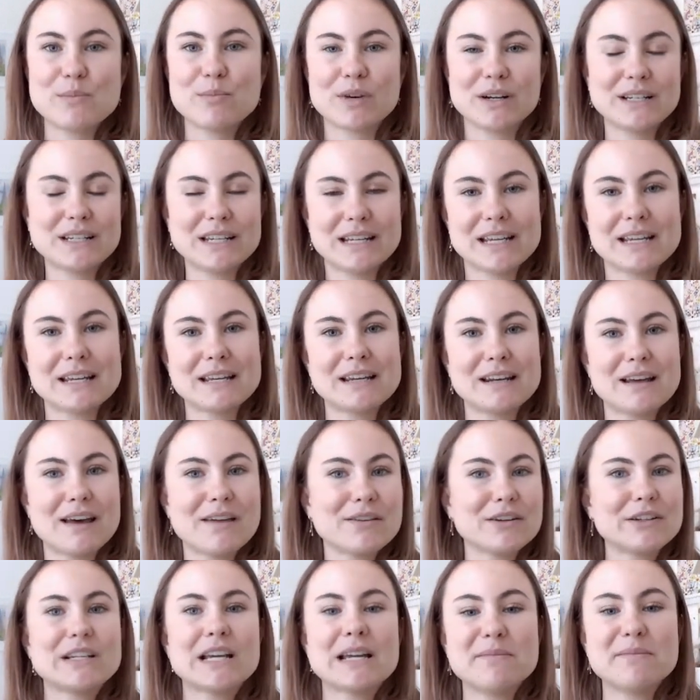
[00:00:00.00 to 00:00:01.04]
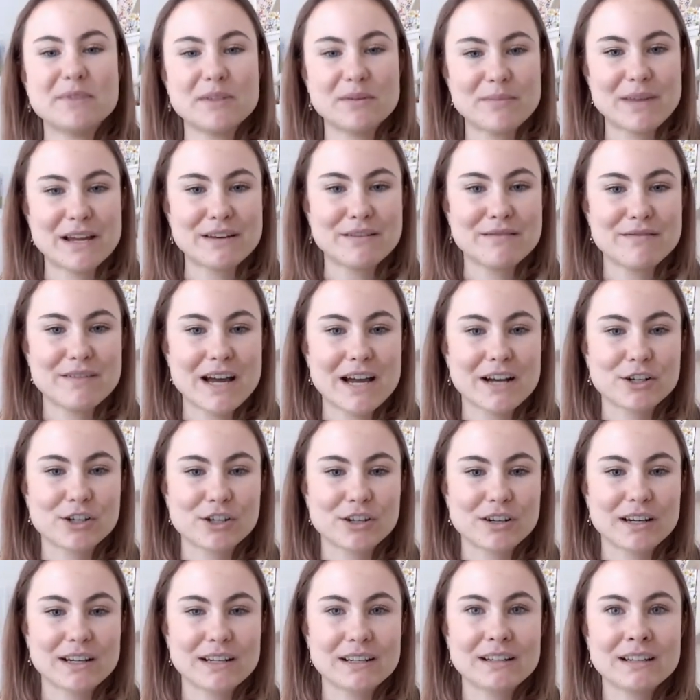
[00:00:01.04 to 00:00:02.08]
printing and other types of
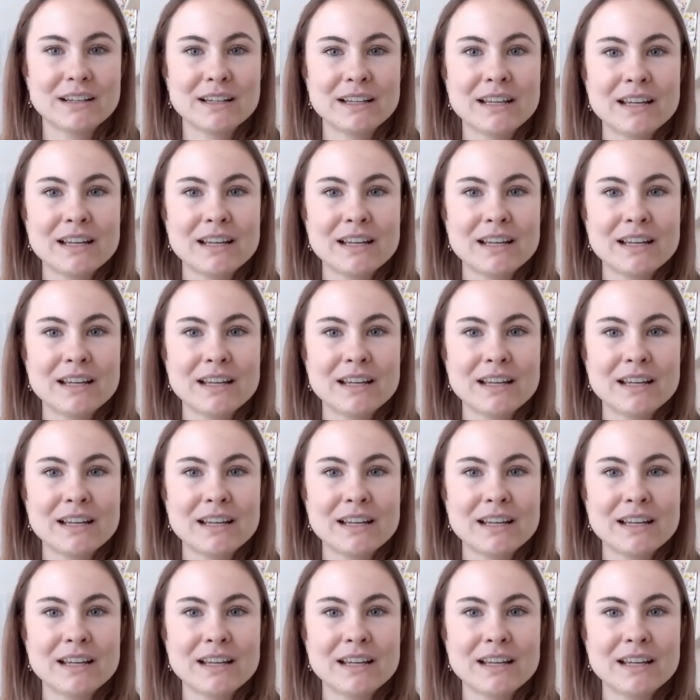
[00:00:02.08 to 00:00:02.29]
manufacturing;